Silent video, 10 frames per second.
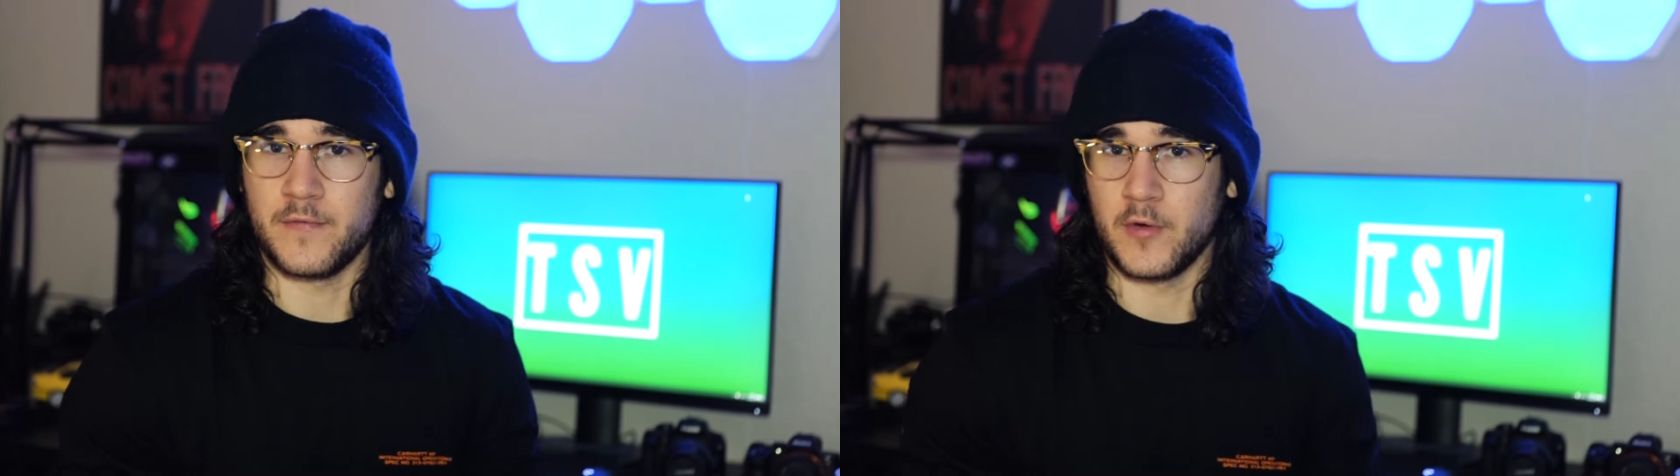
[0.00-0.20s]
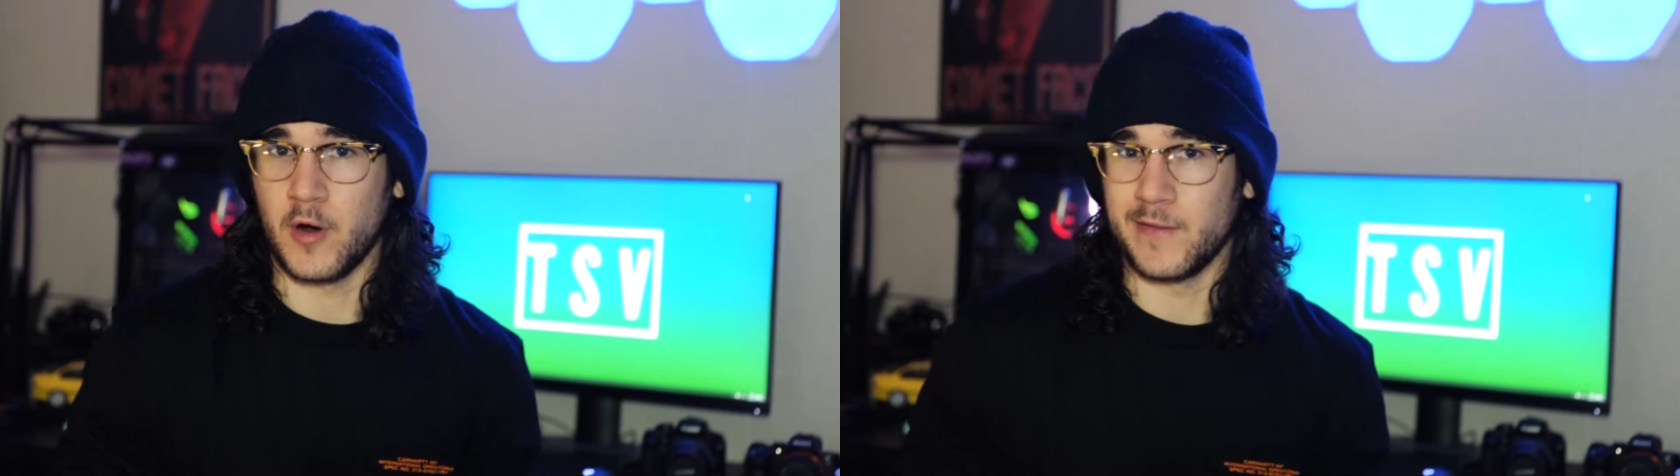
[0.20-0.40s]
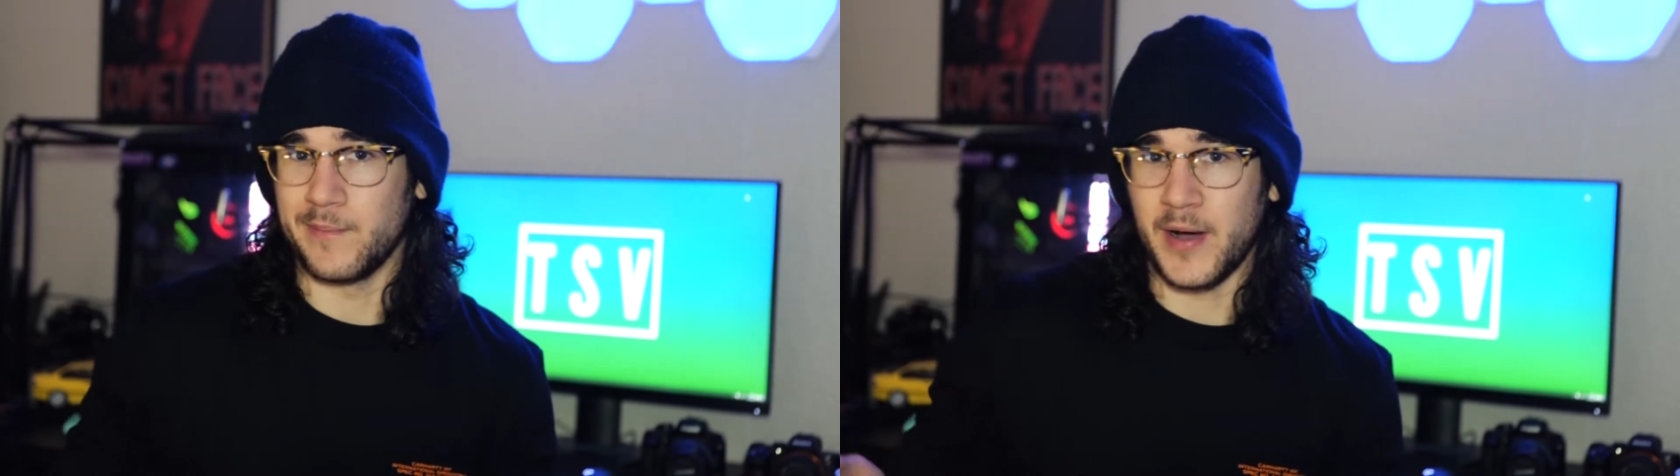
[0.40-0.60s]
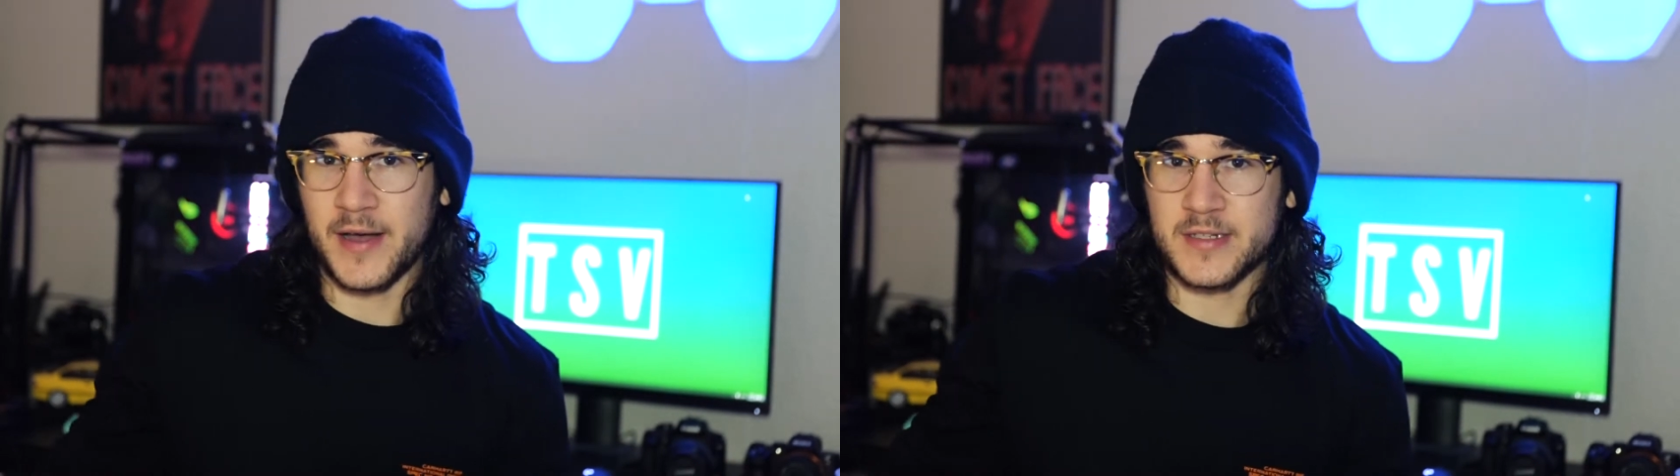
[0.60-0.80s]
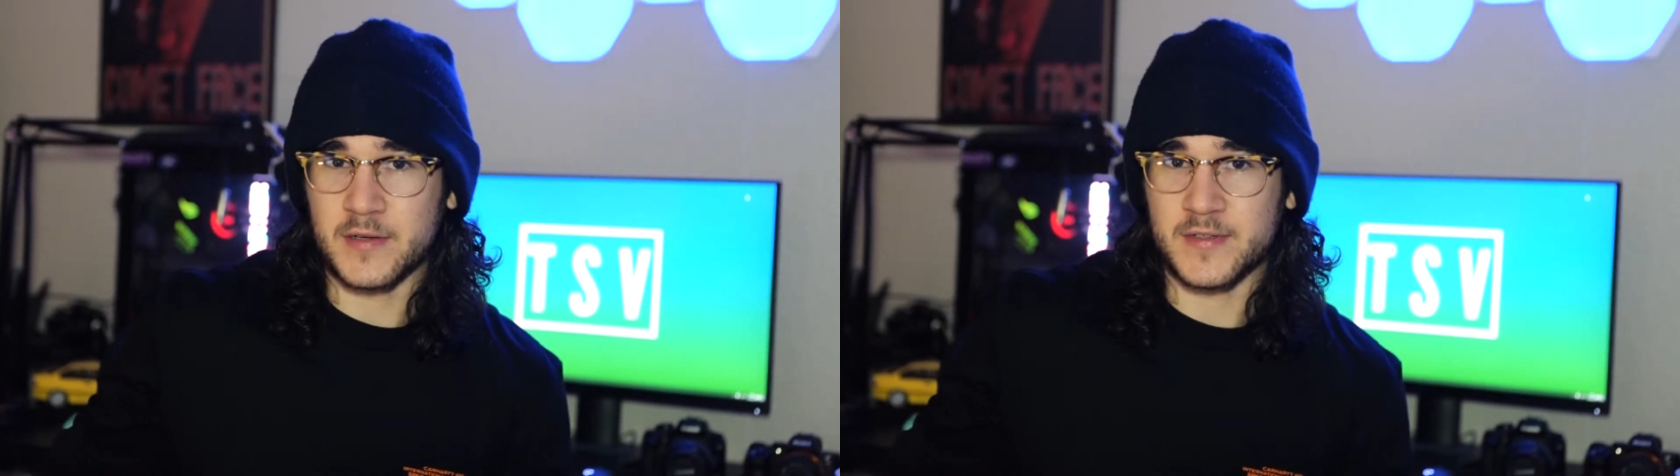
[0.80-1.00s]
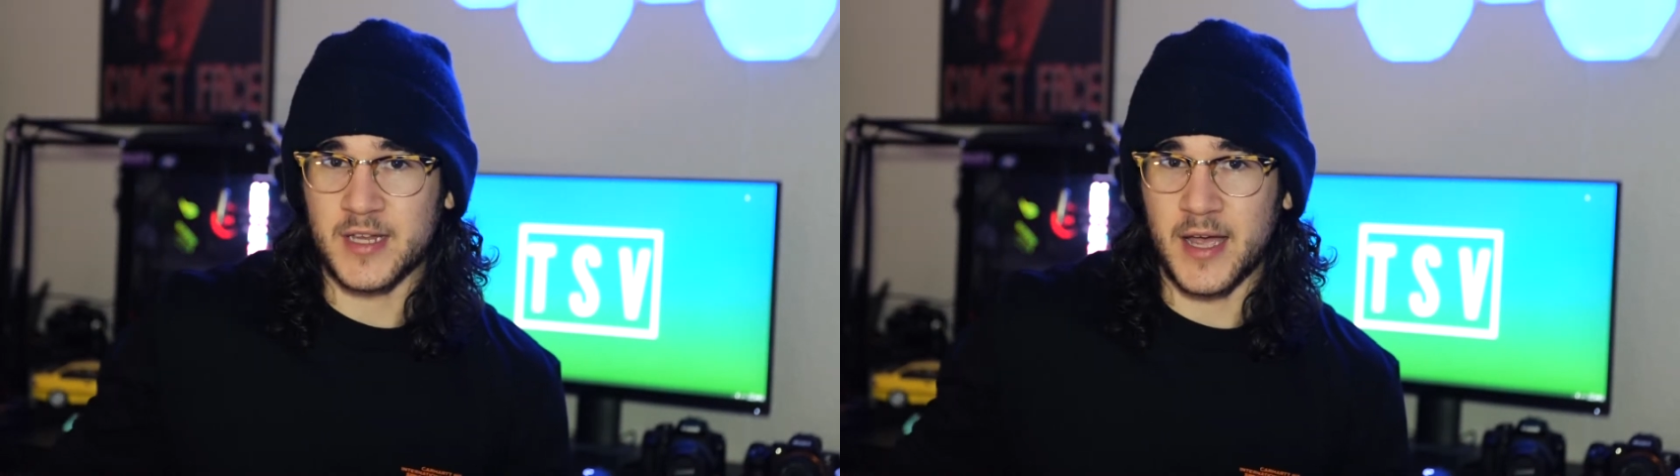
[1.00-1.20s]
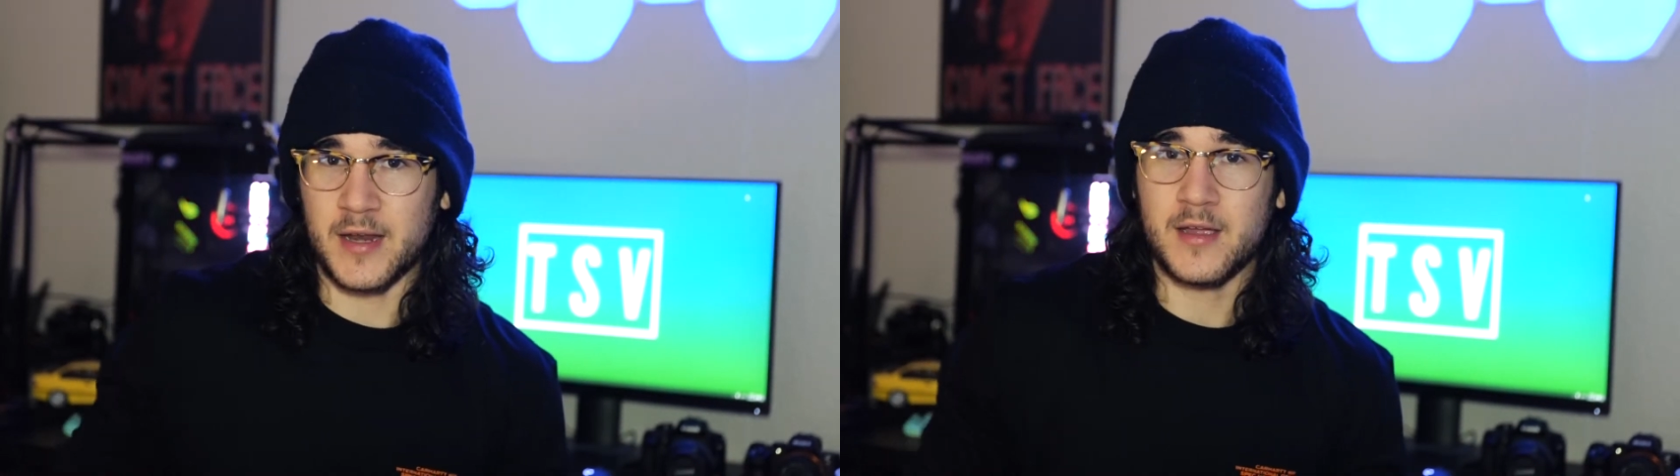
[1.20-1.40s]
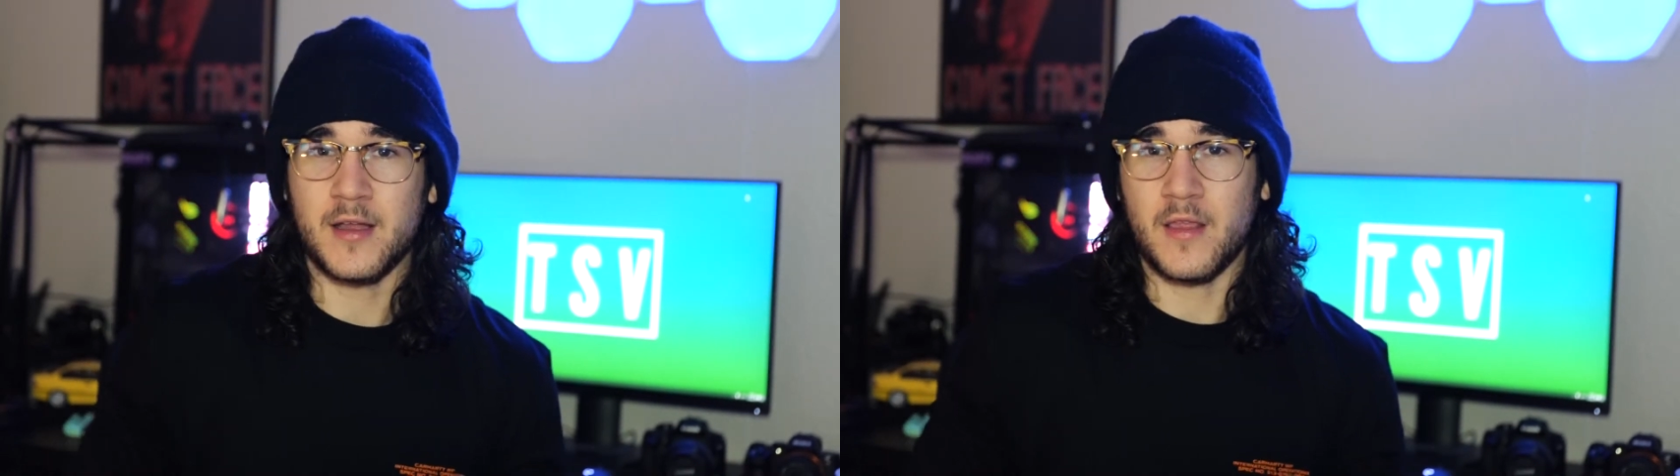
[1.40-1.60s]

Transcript: If you're on the positive side,